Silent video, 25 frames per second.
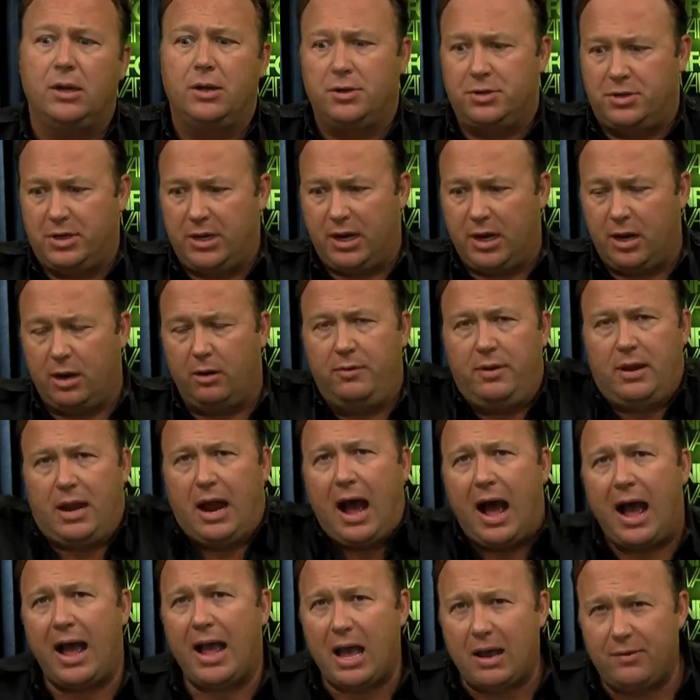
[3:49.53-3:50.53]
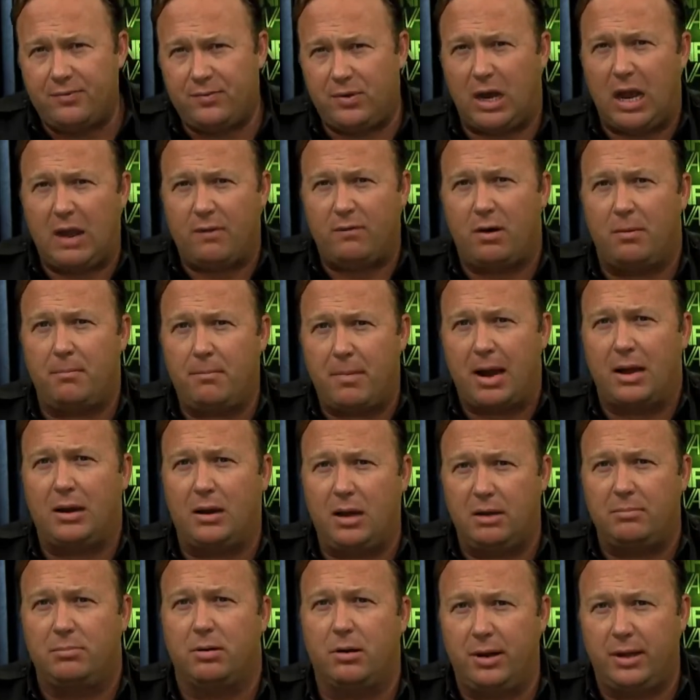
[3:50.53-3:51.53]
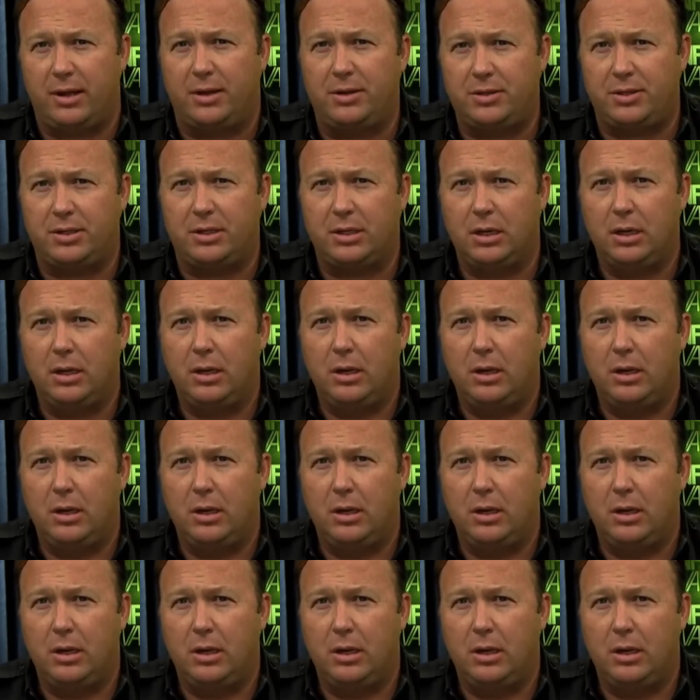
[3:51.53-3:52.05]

to hear that I have to give up my liberties